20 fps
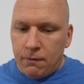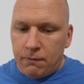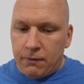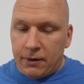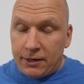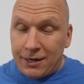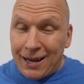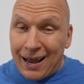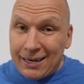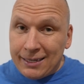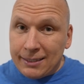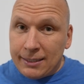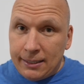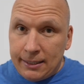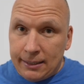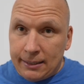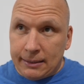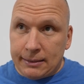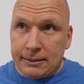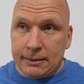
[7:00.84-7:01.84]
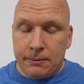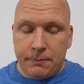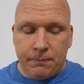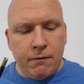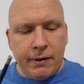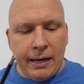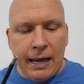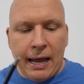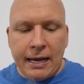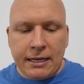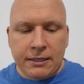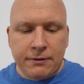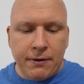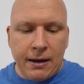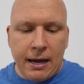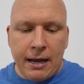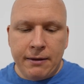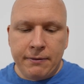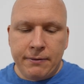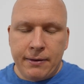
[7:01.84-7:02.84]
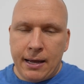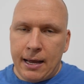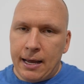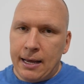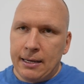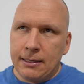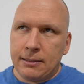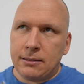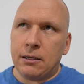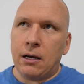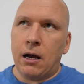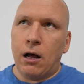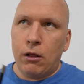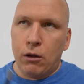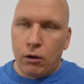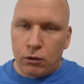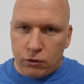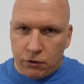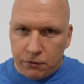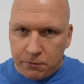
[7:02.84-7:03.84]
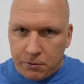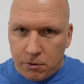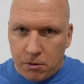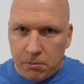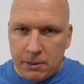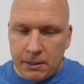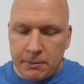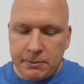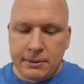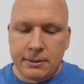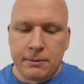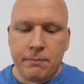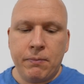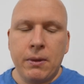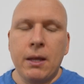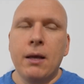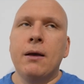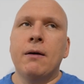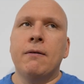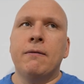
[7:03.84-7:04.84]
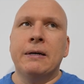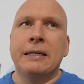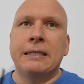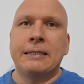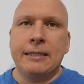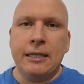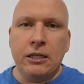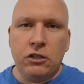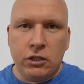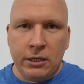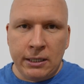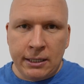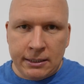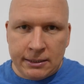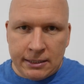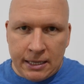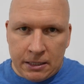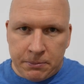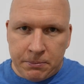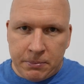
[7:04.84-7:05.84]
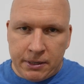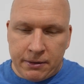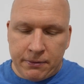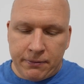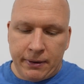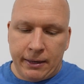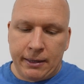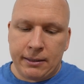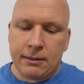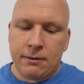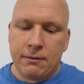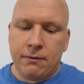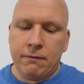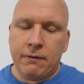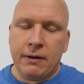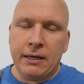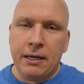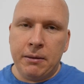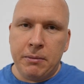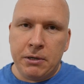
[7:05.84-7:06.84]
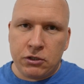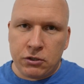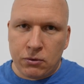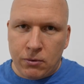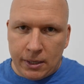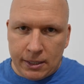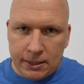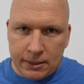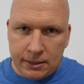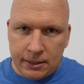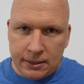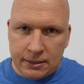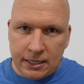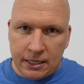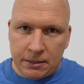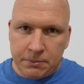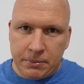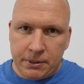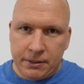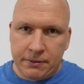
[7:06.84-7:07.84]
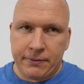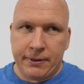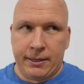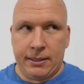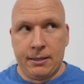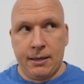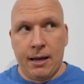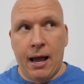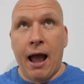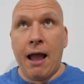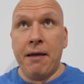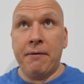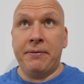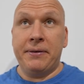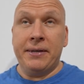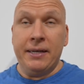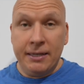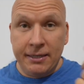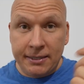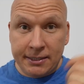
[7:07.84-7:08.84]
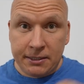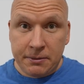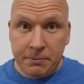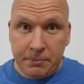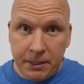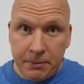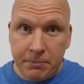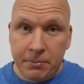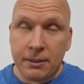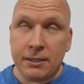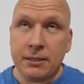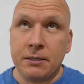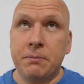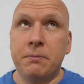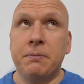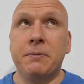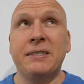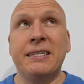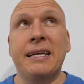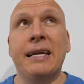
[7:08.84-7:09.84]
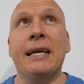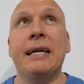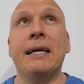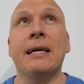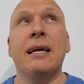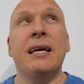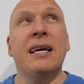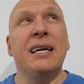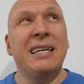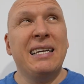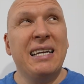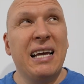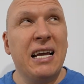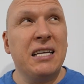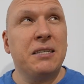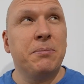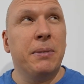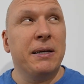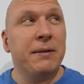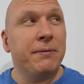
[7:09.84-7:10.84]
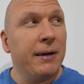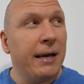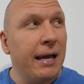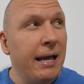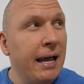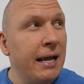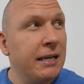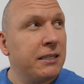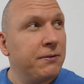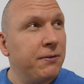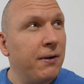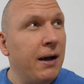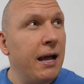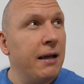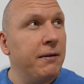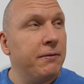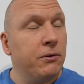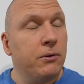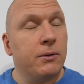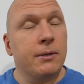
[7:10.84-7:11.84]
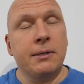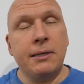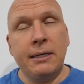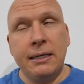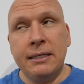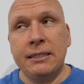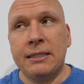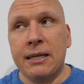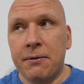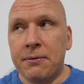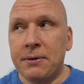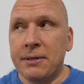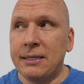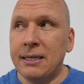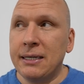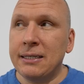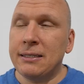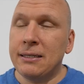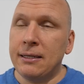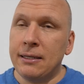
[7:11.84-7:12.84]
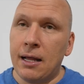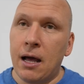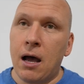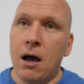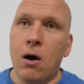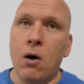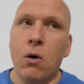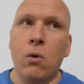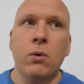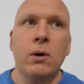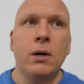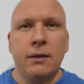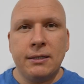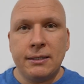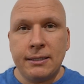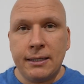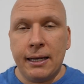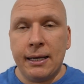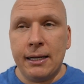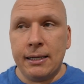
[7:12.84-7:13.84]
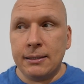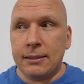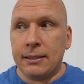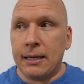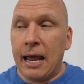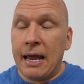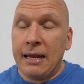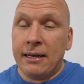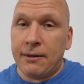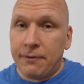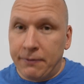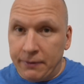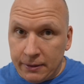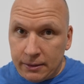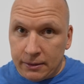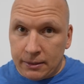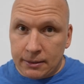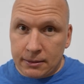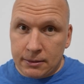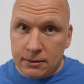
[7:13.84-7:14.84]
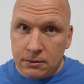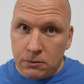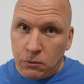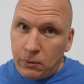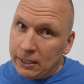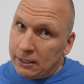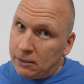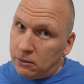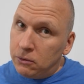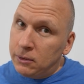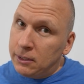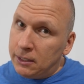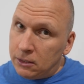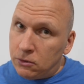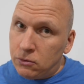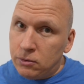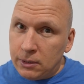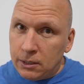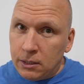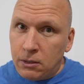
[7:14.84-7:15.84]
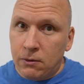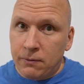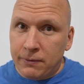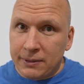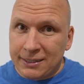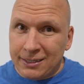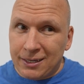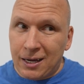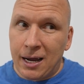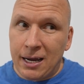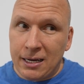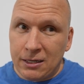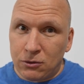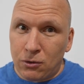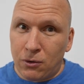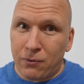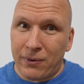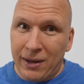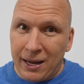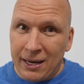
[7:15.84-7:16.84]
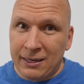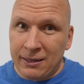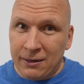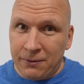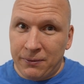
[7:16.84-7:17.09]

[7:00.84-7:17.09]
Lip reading: the reality is the X5 has a lot of problems. The stitching is not perfect. The image quality is not perfect. I've heard people saying, yes, but the X5 or Insta360 now sells ND filters. Well, you need to know the science of ND